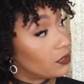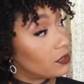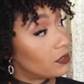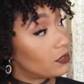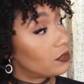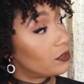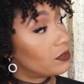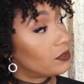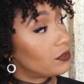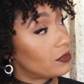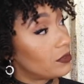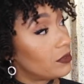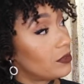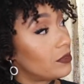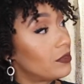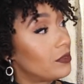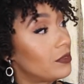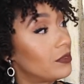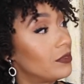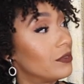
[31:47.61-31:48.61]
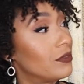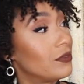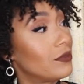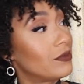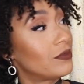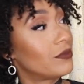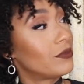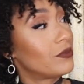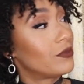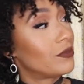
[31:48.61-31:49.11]

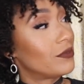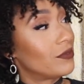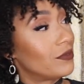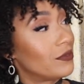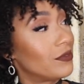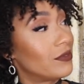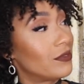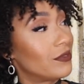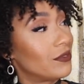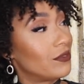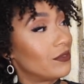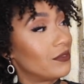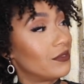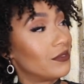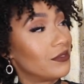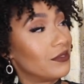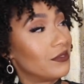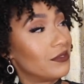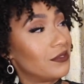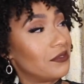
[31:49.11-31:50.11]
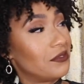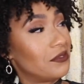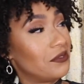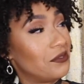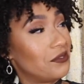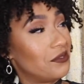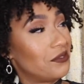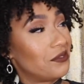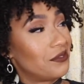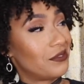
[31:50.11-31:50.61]

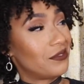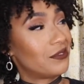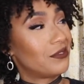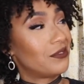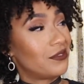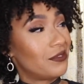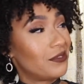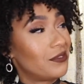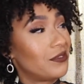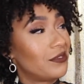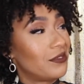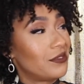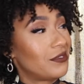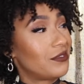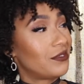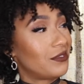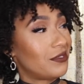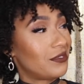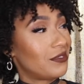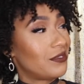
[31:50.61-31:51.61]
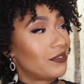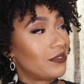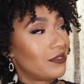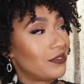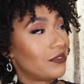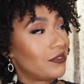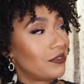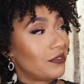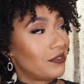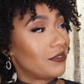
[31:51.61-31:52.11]

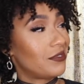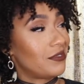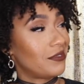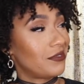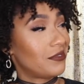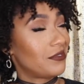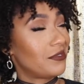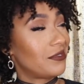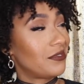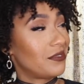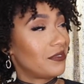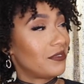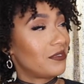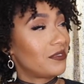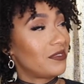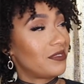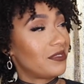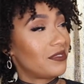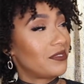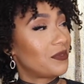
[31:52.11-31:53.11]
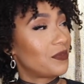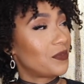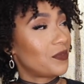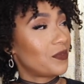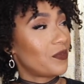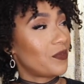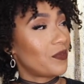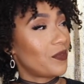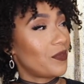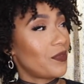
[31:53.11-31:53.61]

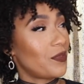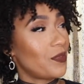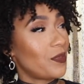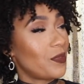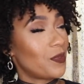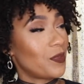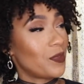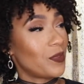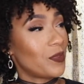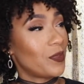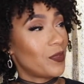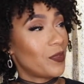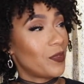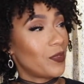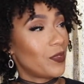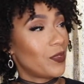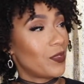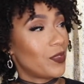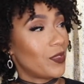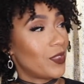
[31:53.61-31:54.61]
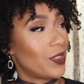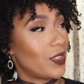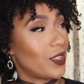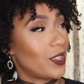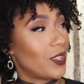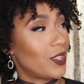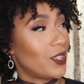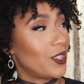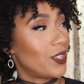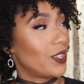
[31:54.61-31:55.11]

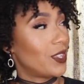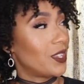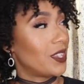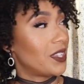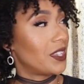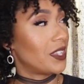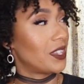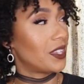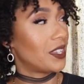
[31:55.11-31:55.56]
This person isn't speaking.